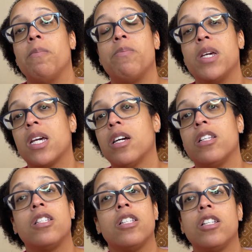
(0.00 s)

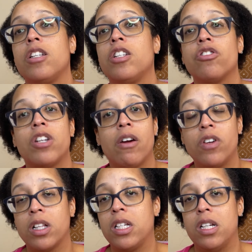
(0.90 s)
because you're
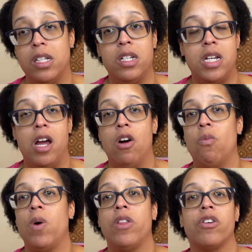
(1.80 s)
definitely going to need help,
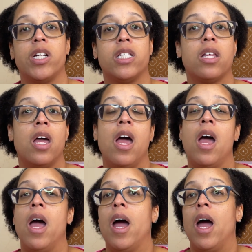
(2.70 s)
whether it's
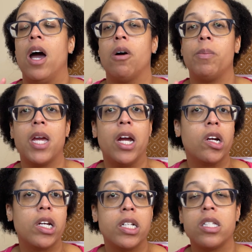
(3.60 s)
help
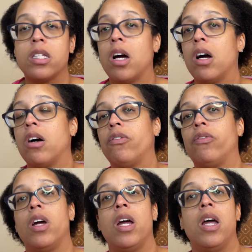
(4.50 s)
carrying stuff,
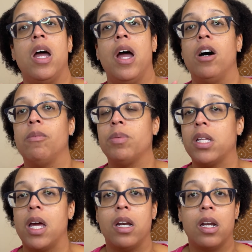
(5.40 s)
help
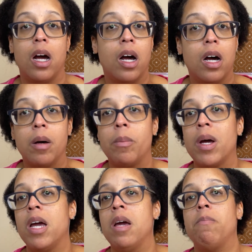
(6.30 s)
setting up,
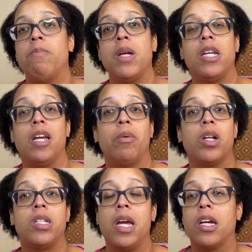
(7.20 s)
being able to
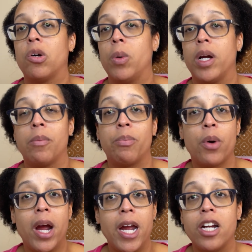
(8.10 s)
take a quick
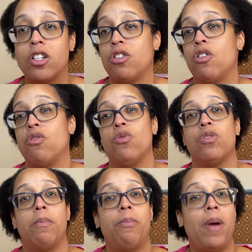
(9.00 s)
break to go use
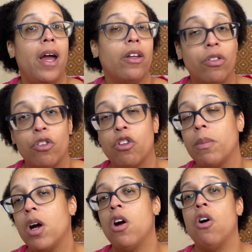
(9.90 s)
the
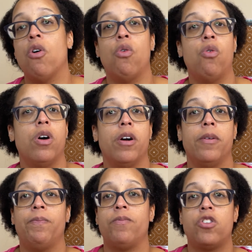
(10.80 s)
bathroom,
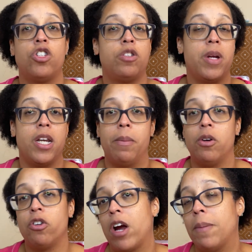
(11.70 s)
or just being able to
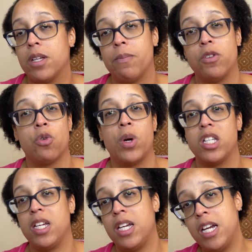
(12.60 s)
grab something quick
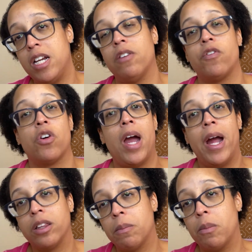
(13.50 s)
to eat if you're
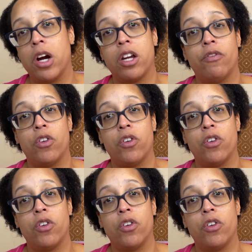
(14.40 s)
at the market for